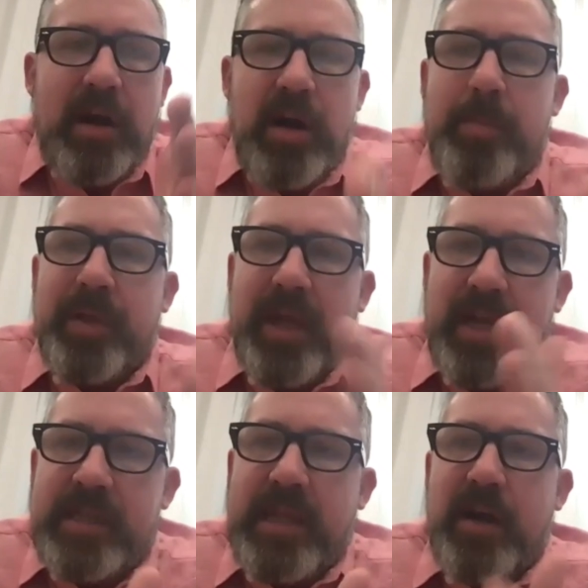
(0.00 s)
are in
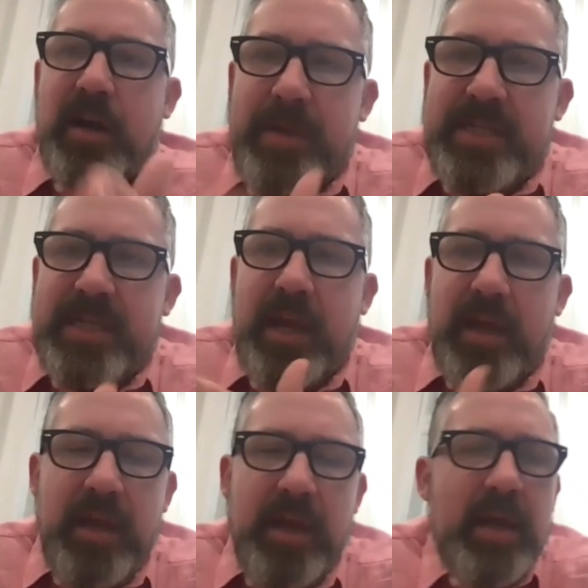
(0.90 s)
place and that are going to be
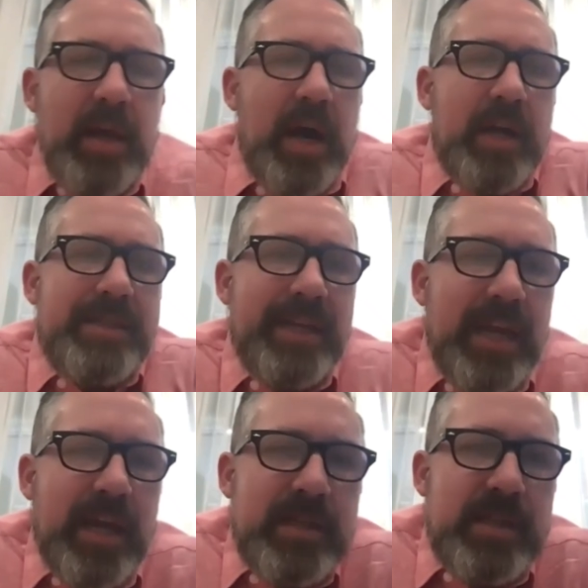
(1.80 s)
taken uh, to
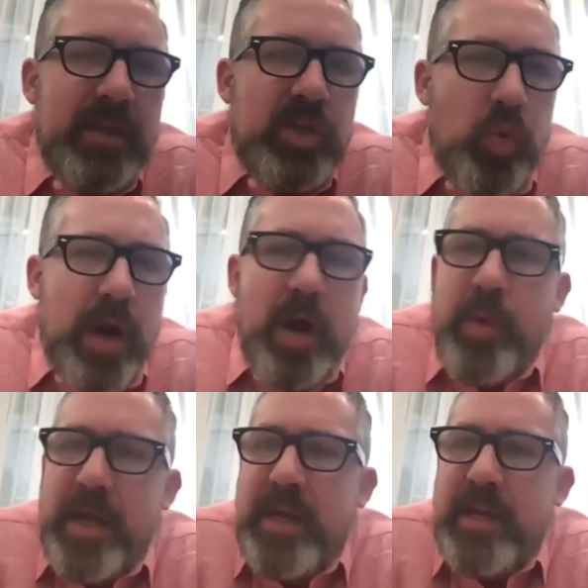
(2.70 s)
get to
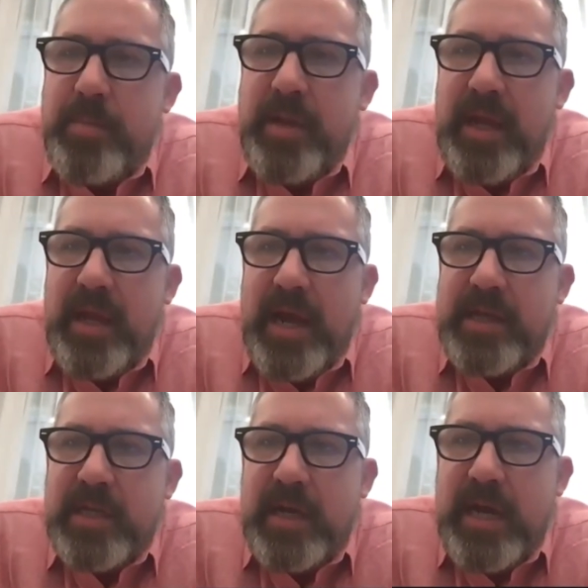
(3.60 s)
where we need to be
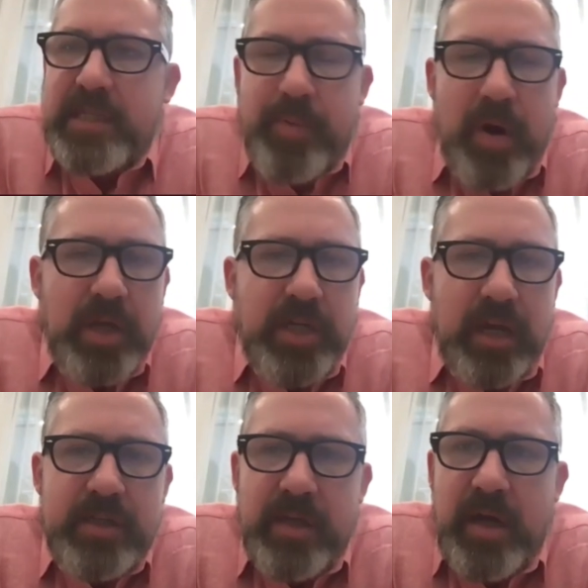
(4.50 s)
as a as a
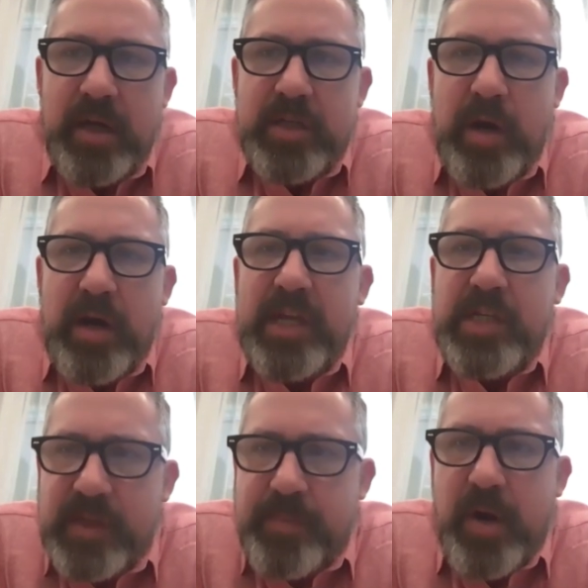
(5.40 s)
project, uh, to where
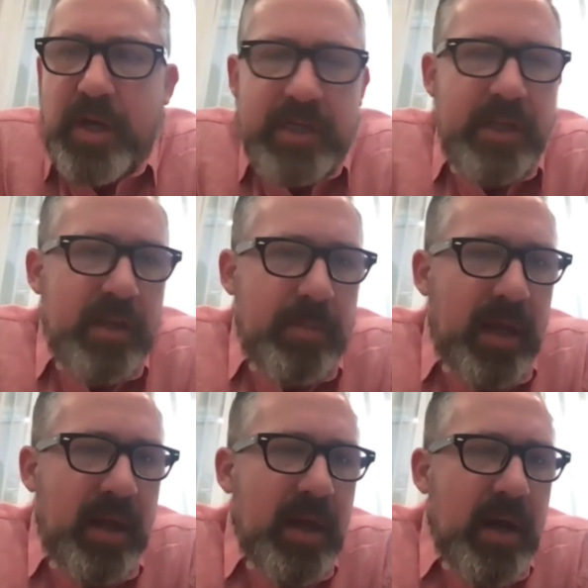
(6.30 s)
each of these projects need to
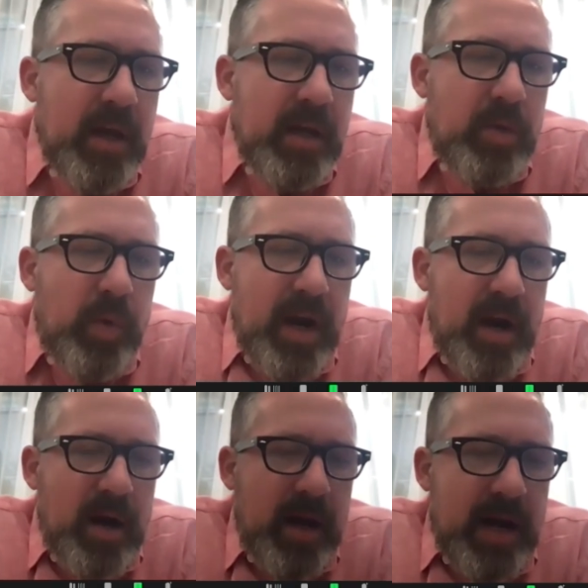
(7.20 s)
be, to
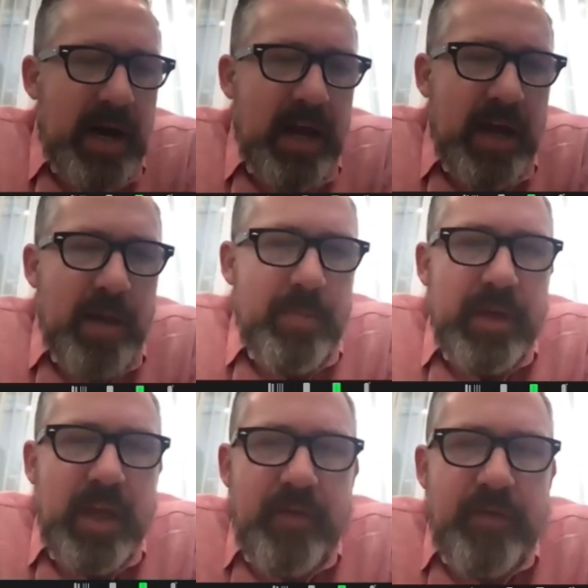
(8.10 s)
where uh, I, I
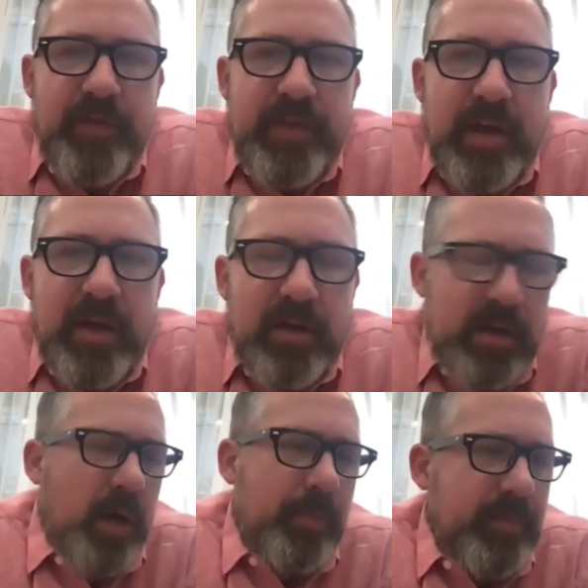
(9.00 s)
believe they'll
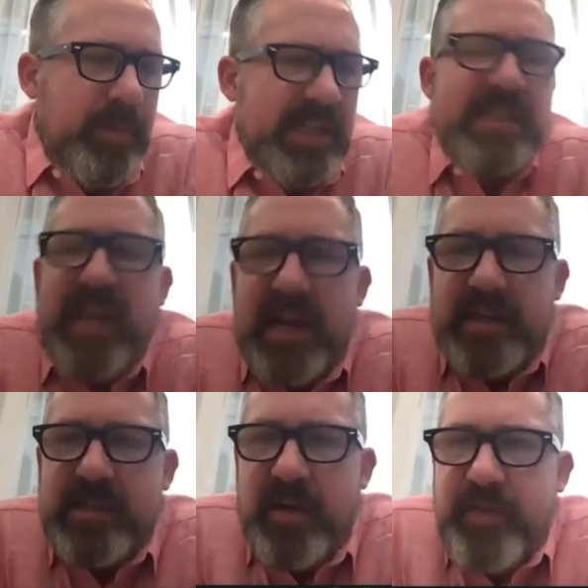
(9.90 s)
it'll help the
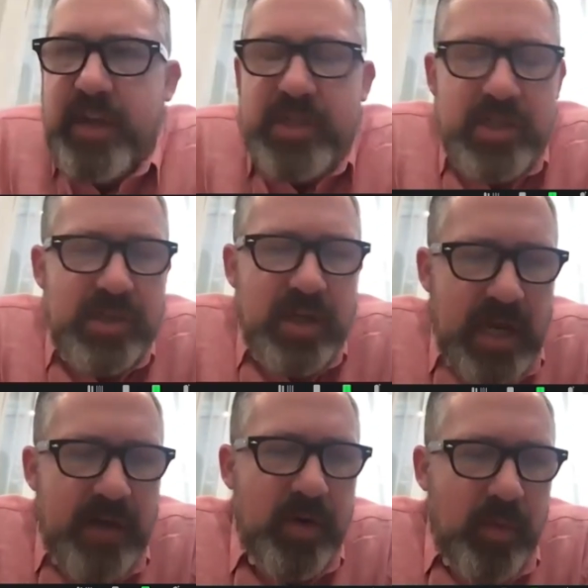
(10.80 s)
success of each
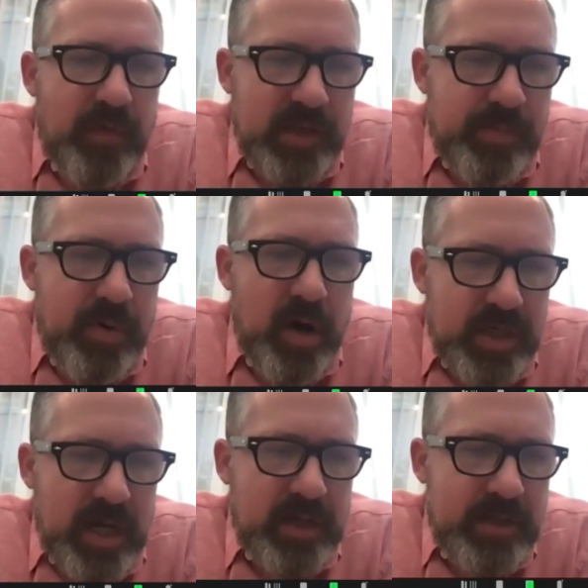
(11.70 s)
and every one of these
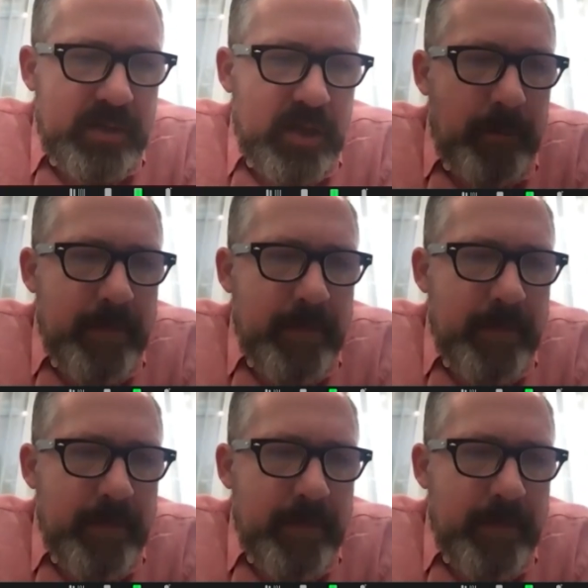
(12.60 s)
projects. So.